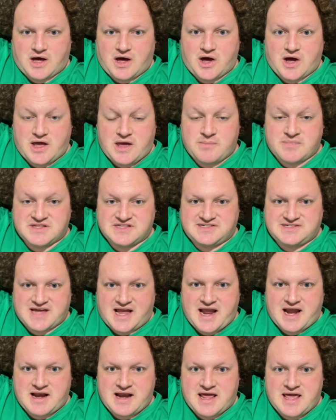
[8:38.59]
him and
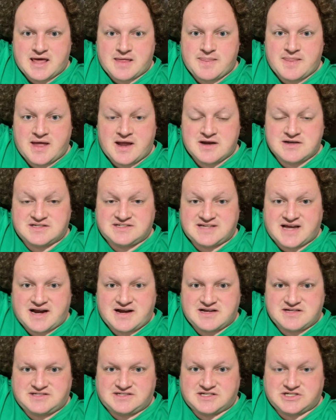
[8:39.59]
Sandy, and then
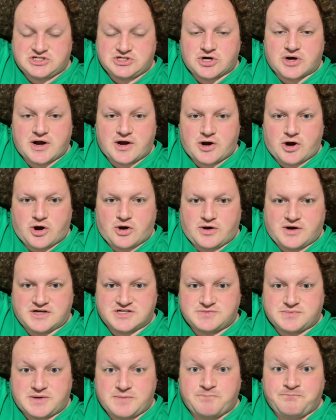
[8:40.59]
Sandy's sister and her
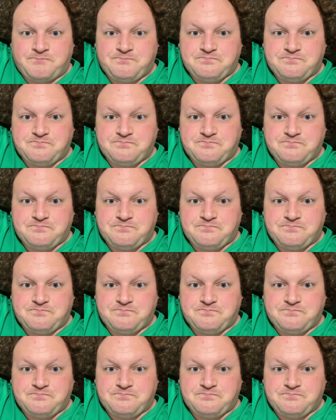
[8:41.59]
husband.